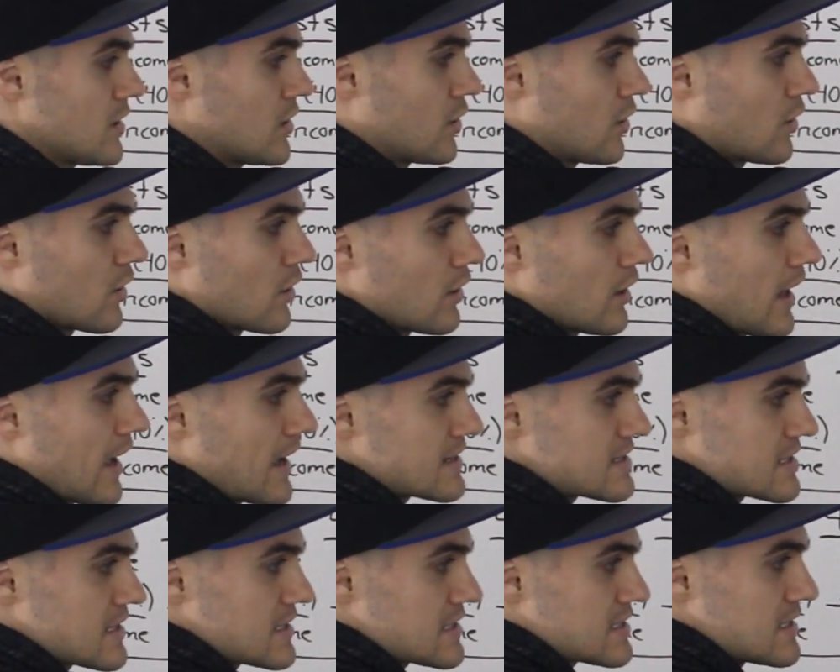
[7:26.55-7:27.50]
The current
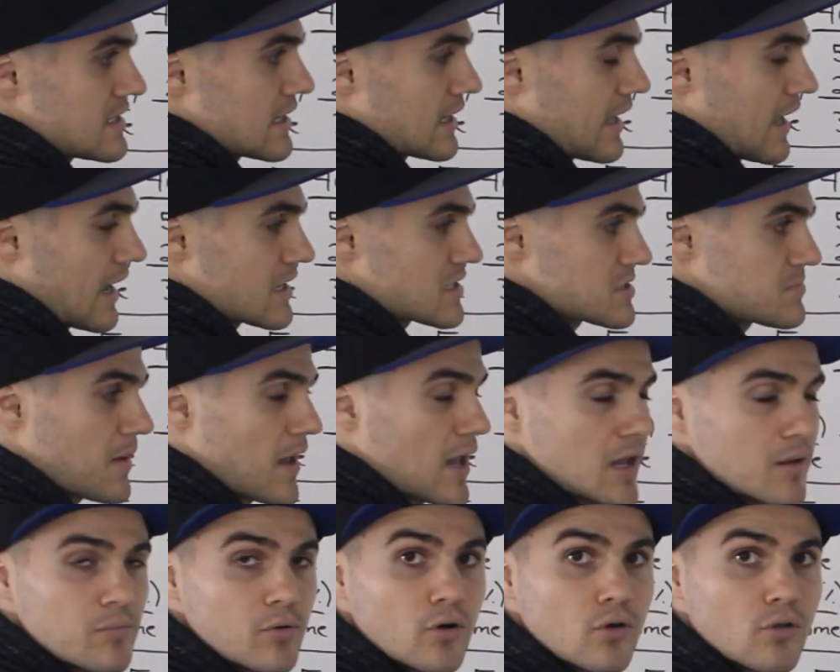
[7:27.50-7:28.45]
assets, the accounts
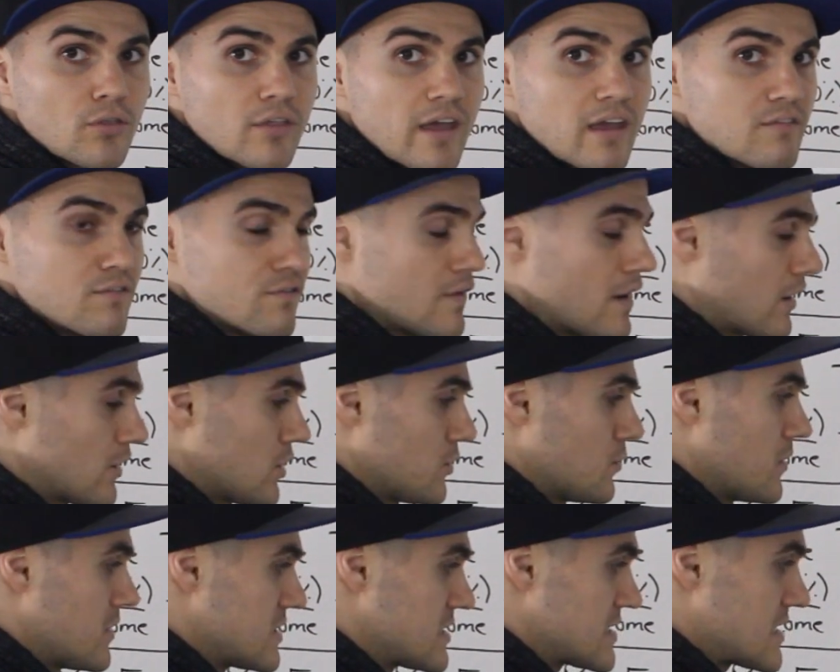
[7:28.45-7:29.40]
payable, they vary
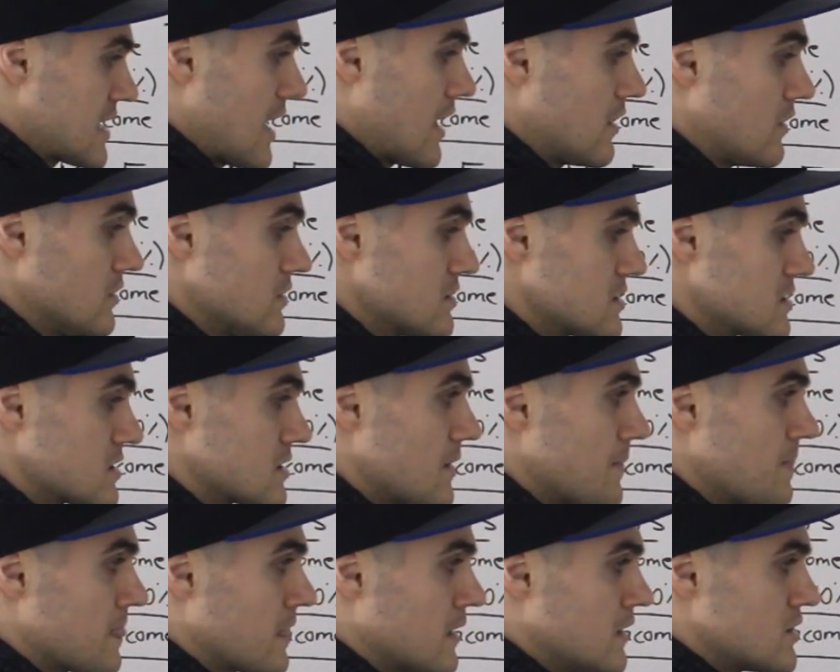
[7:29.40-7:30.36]
with sales.
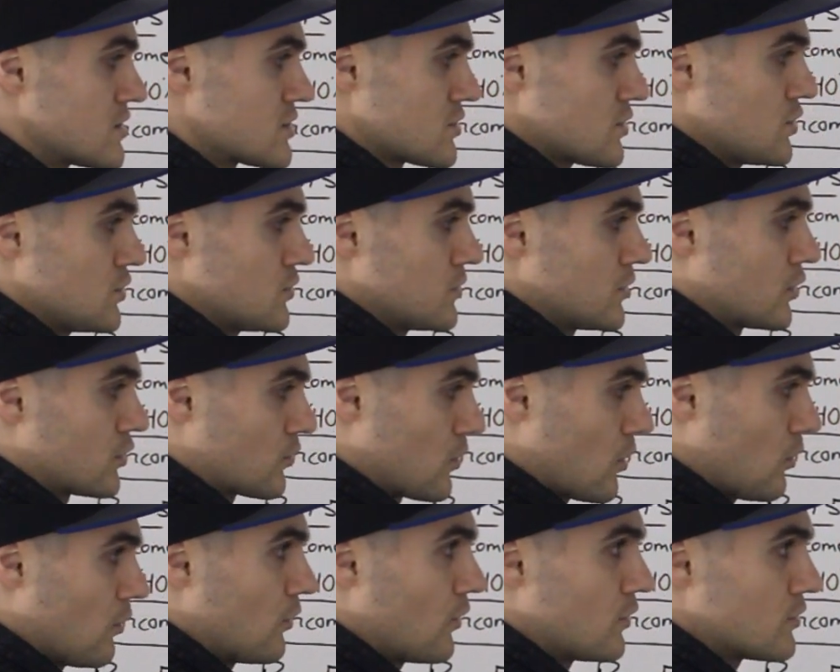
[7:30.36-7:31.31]
So you would
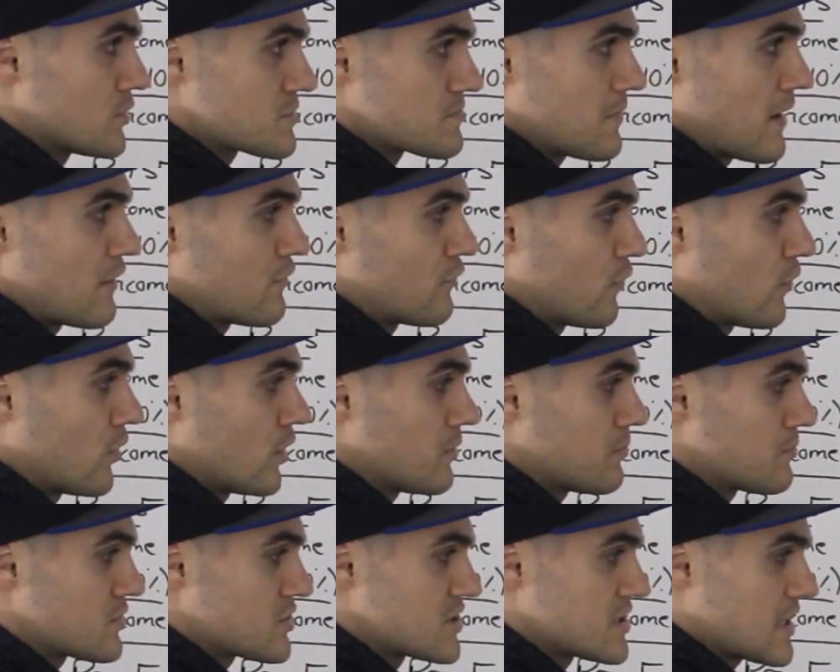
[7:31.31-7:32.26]
grow those by
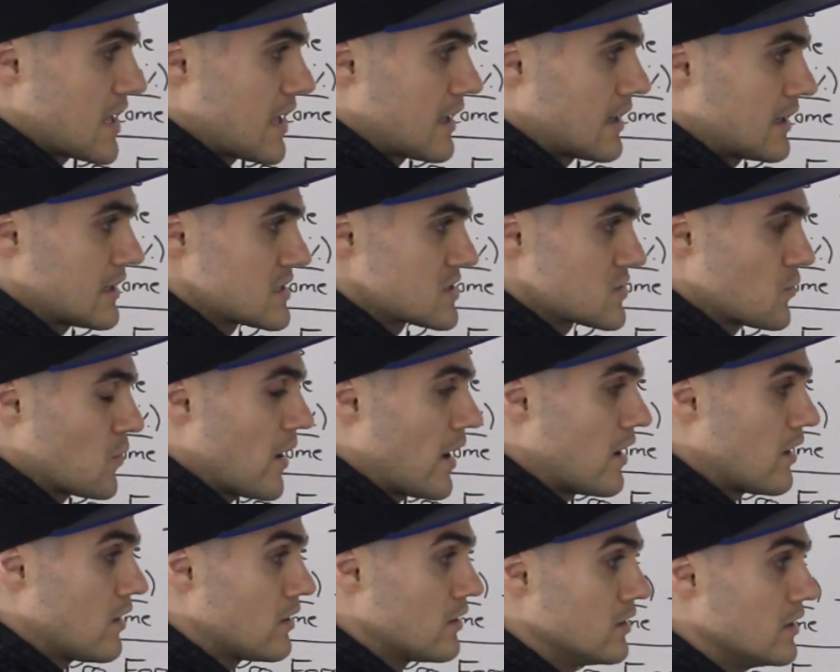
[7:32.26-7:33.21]
40% as
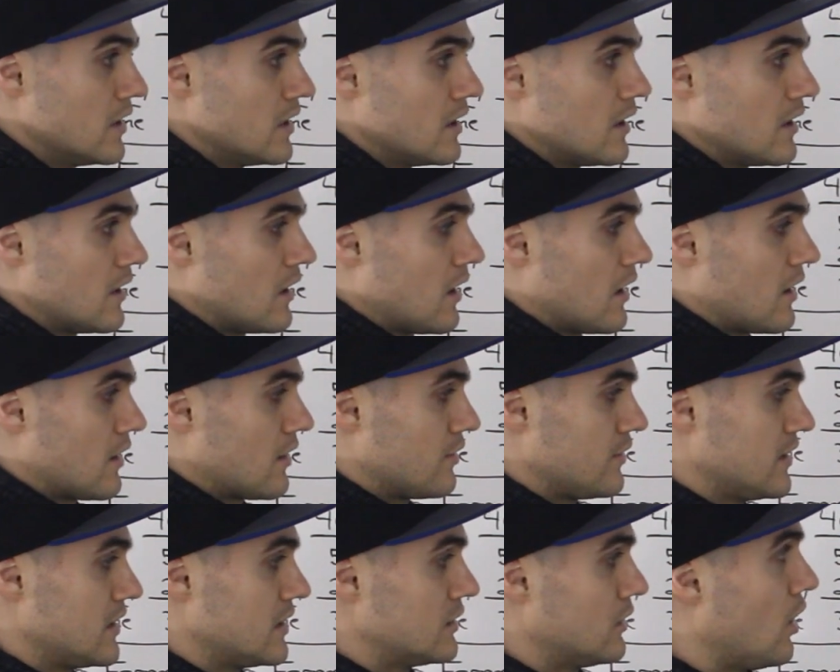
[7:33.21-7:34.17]
well
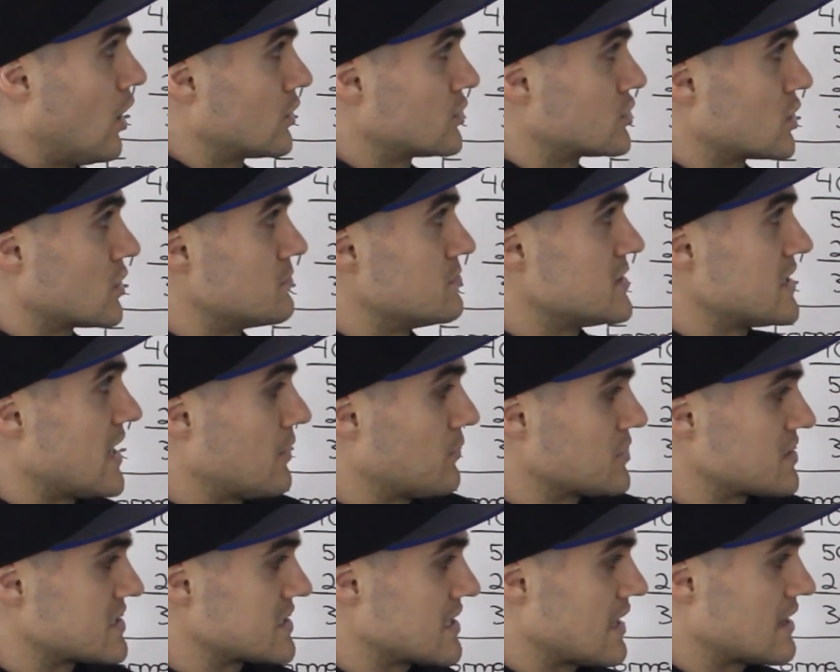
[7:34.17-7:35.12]
the long-term debt
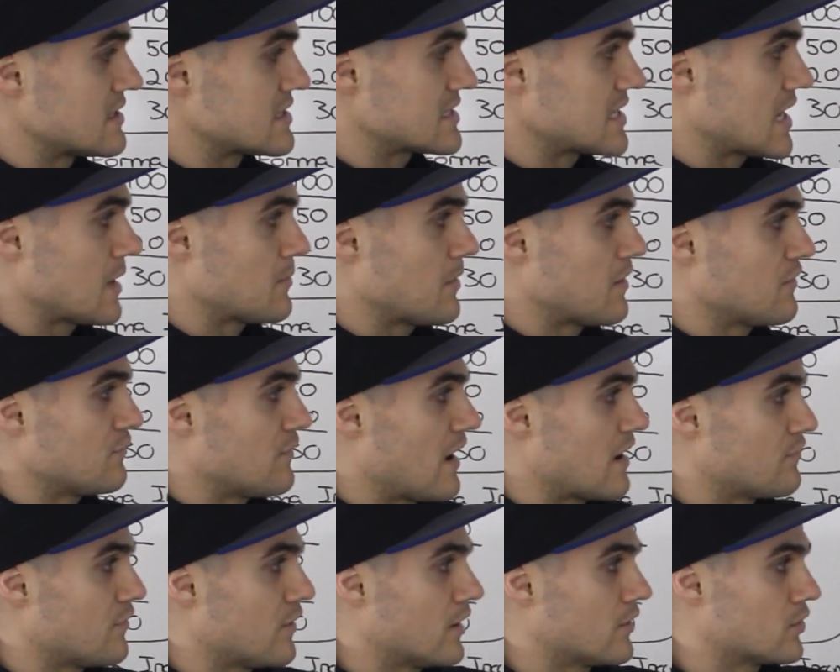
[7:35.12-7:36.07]
would stay the same at
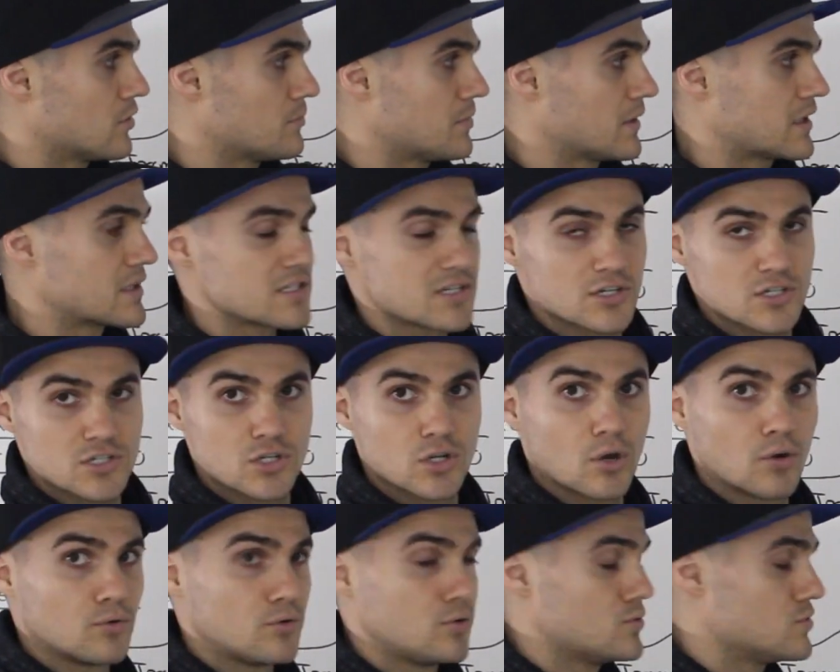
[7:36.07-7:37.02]
500 because there's
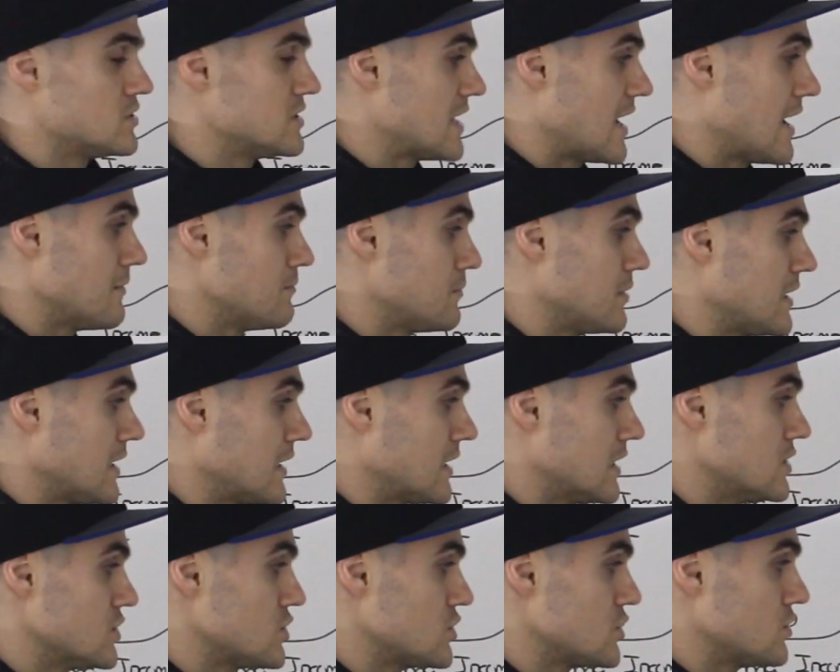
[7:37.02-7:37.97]
no new debt being
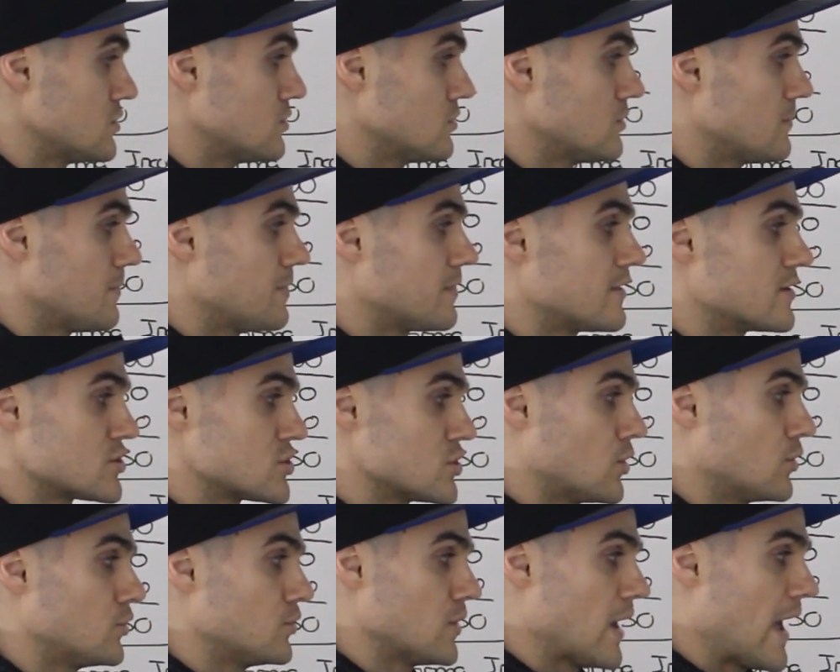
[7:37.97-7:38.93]
issued. There's
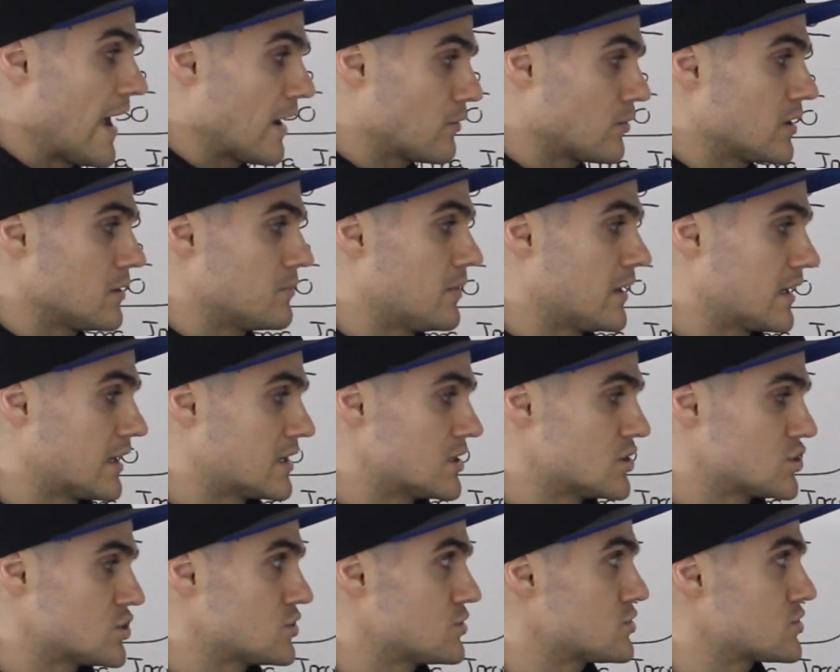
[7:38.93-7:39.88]
no new equity being
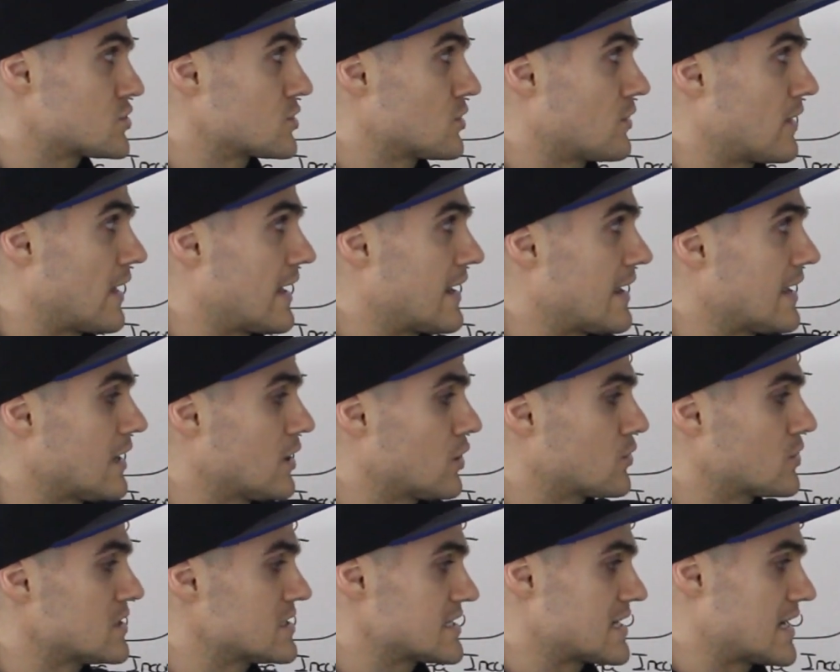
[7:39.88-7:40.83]
issued, so that
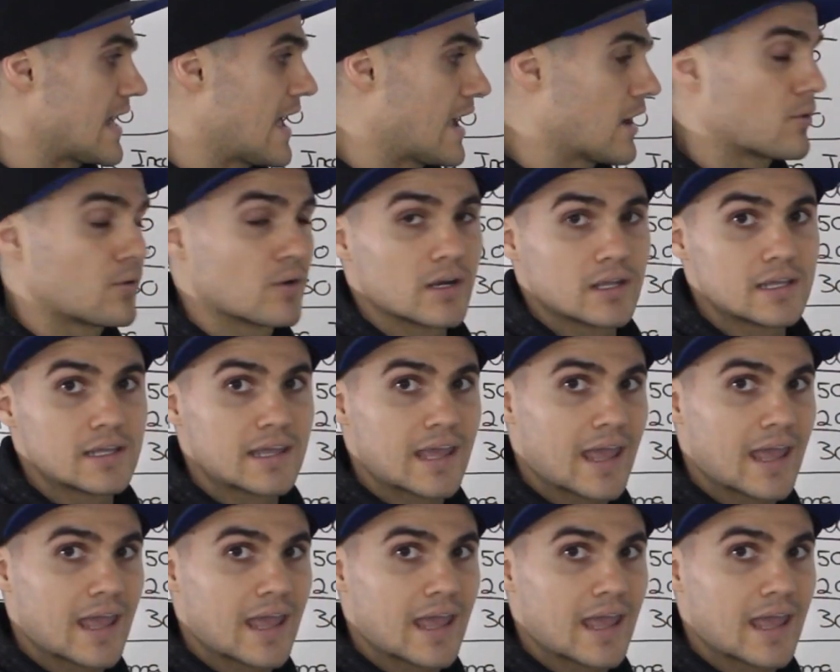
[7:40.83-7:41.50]
increase in equity